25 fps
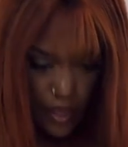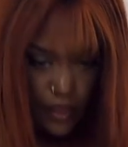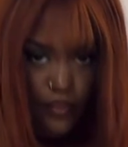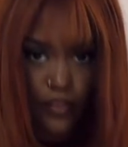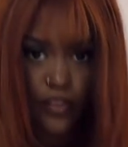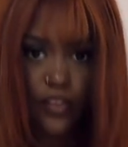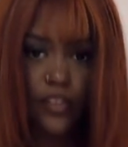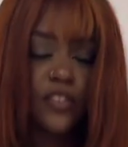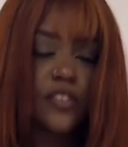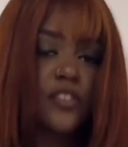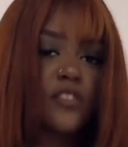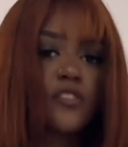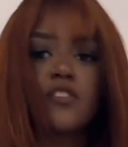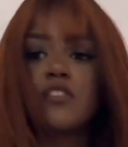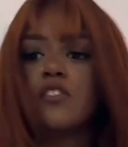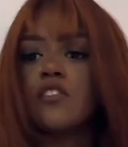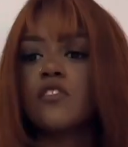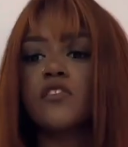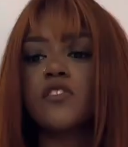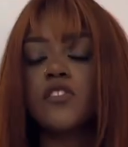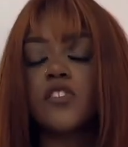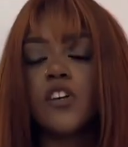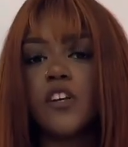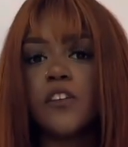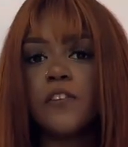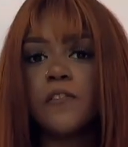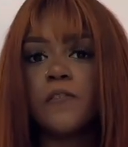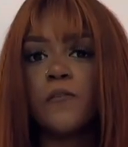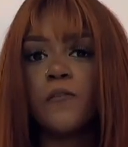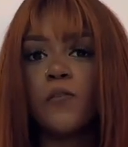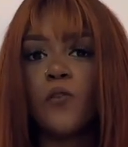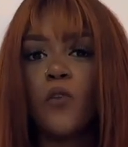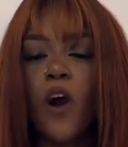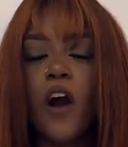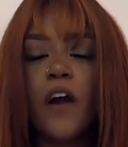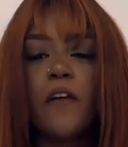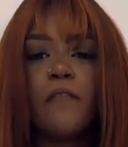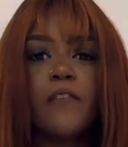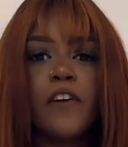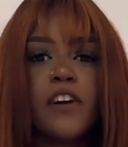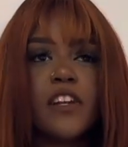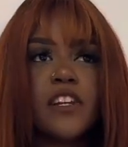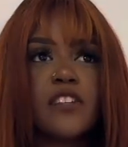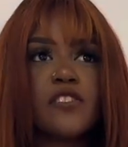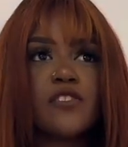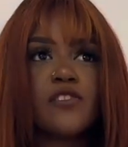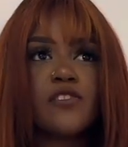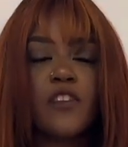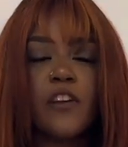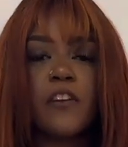This is in a size 4. I find
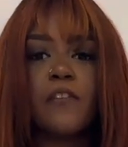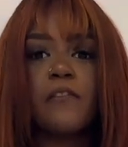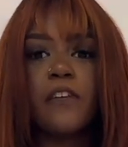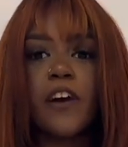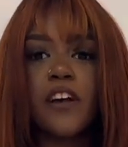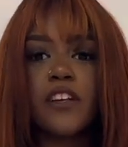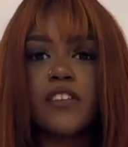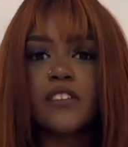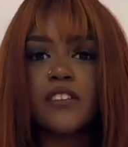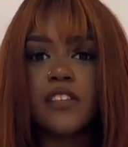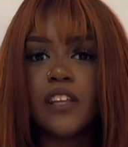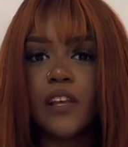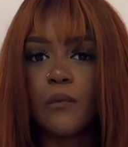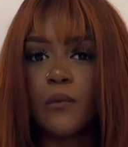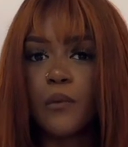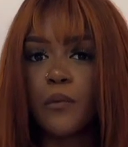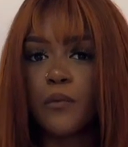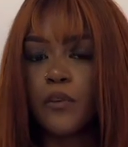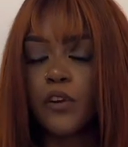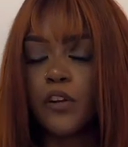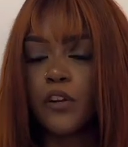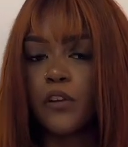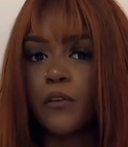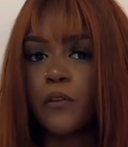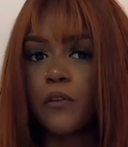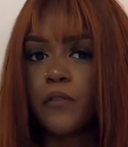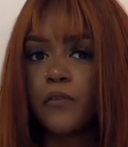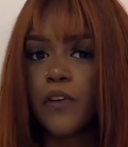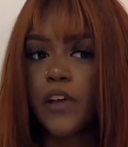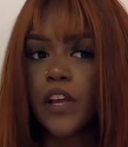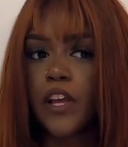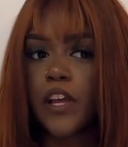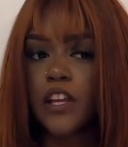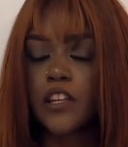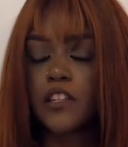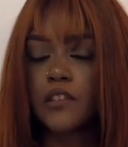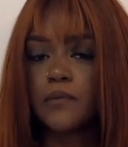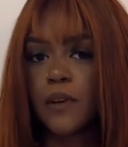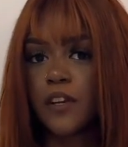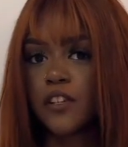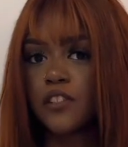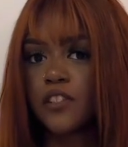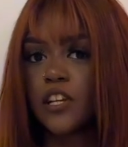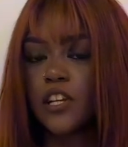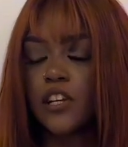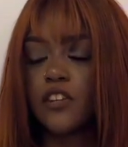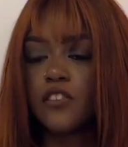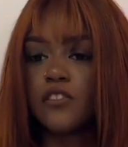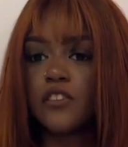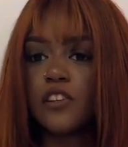it so fascinating with prettylittlething, especially
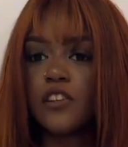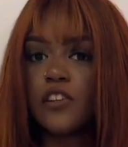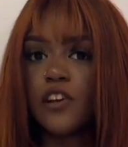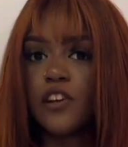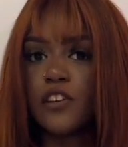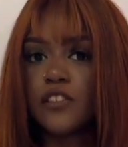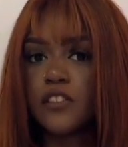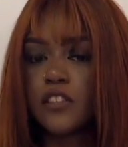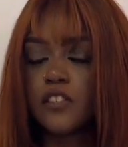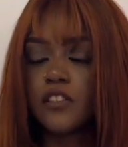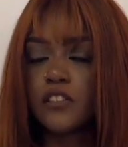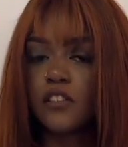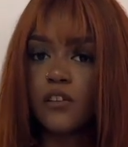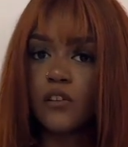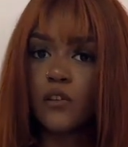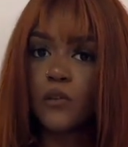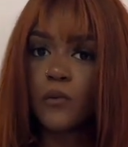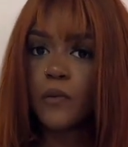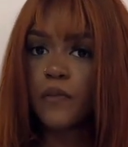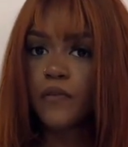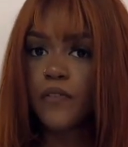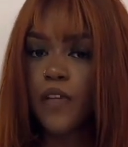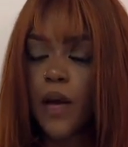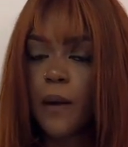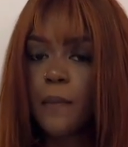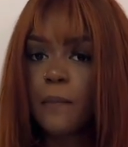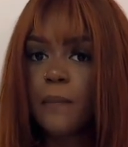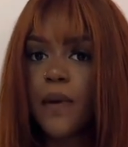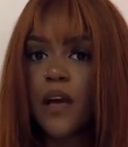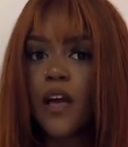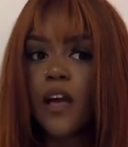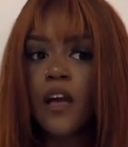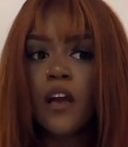because I notice this a lot with them.